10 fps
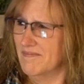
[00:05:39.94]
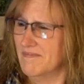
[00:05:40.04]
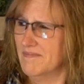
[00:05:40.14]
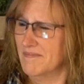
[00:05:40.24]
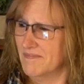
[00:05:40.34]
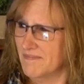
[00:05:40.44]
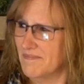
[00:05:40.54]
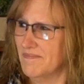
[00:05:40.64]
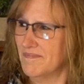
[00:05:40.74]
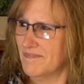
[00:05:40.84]

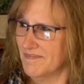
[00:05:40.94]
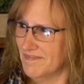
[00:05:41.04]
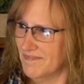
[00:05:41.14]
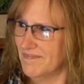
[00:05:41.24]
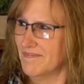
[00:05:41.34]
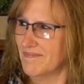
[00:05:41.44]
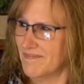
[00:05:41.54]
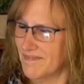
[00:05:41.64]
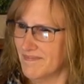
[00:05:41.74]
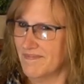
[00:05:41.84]

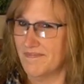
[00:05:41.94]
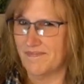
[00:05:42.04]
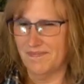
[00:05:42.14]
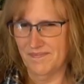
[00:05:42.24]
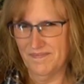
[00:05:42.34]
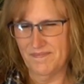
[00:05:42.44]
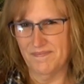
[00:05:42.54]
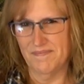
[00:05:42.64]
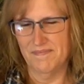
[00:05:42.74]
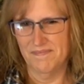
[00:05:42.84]

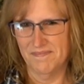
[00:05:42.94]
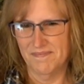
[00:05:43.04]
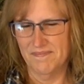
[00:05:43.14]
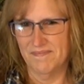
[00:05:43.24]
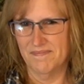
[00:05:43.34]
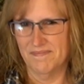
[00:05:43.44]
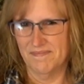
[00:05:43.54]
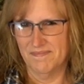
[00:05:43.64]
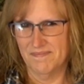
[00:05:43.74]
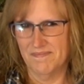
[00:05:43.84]

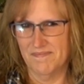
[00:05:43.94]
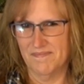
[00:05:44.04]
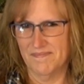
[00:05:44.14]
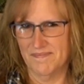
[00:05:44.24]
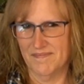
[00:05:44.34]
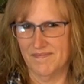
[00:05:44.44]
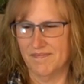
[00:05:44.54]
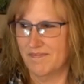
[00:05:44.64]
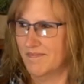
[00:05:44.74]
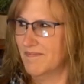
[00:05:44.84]

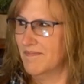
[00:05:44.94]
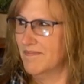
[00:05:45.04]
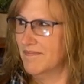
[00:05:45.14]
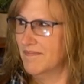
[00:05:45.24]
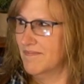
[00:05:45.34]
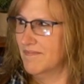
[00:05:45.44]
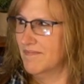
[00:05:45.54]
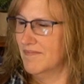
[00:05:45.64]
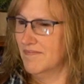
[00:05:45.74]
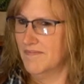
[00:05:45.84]

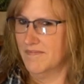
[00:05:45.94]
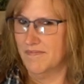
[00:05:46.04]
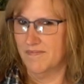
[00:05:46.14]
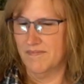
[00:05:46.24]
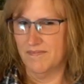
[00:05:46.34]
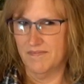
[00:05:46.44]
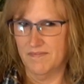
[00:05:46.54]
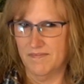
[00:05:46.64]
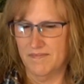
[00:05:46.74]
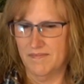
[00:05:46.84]

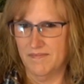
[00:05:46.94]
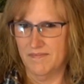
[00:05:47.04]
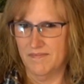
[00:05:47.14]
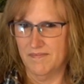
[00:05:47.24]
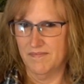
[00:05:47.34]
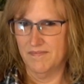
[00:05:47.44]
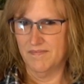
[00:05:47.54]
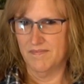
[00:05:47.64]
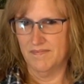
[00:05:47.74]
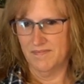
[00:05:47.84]
[no speech]